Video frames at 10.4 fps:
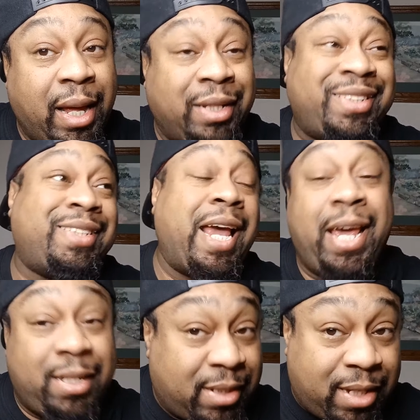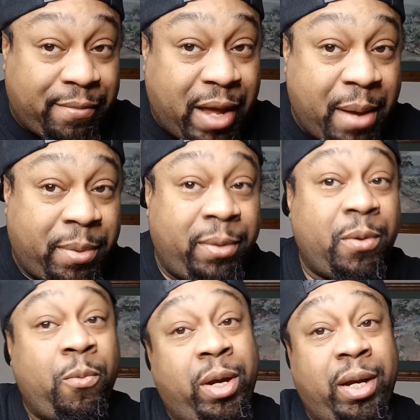and saying stuff
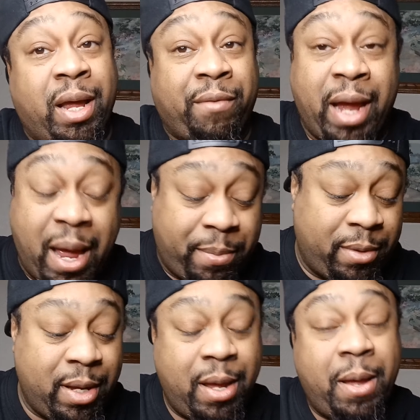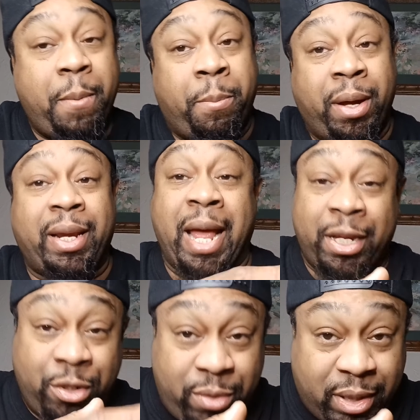happened when it never happened. But
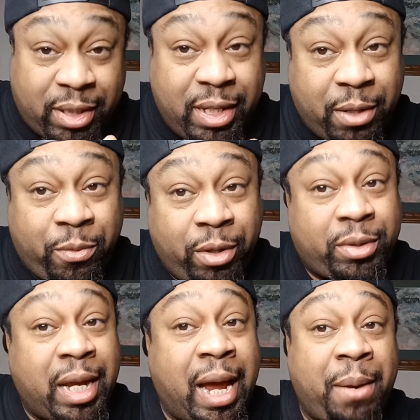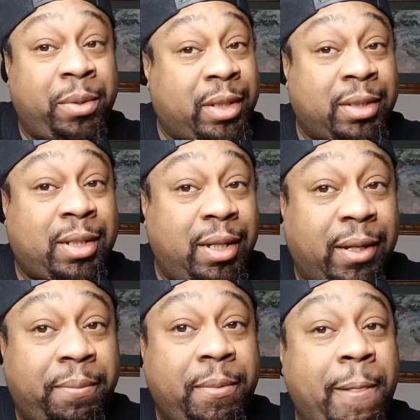as you can see in real time with this
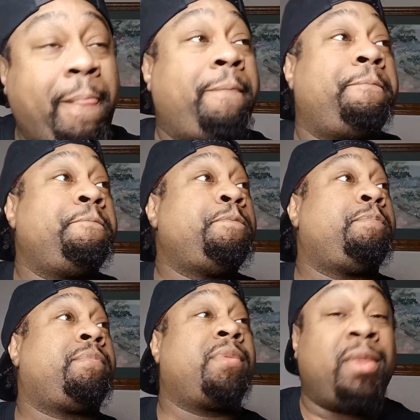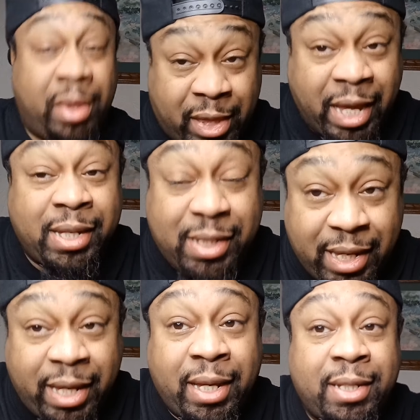clip, this
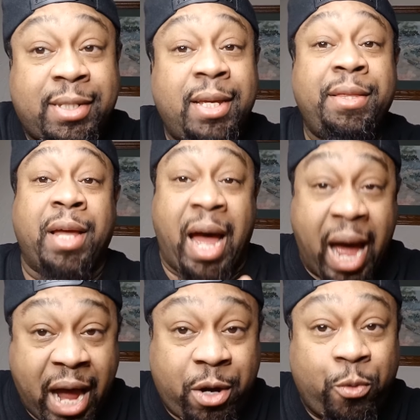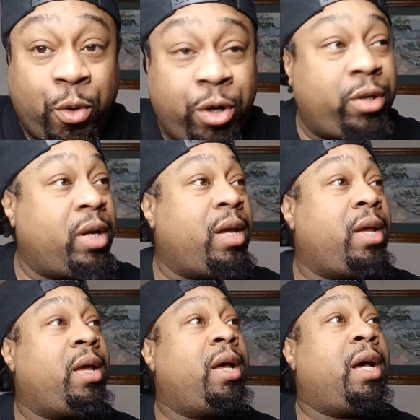is the awkward
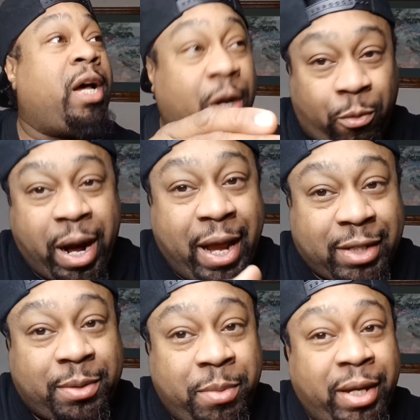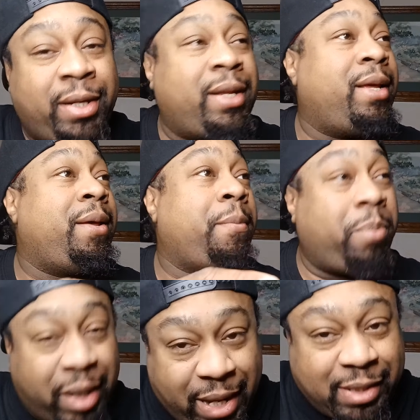harassment
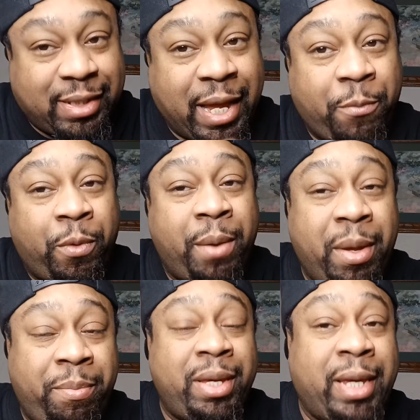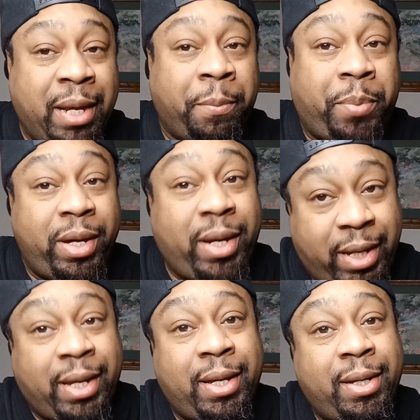place that women be getting put
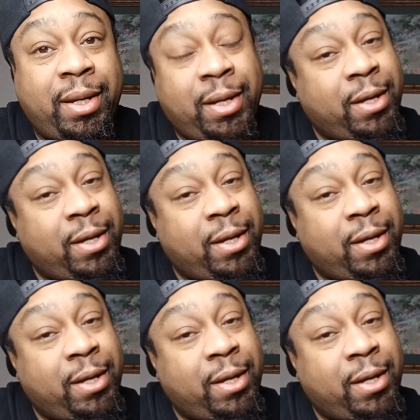in.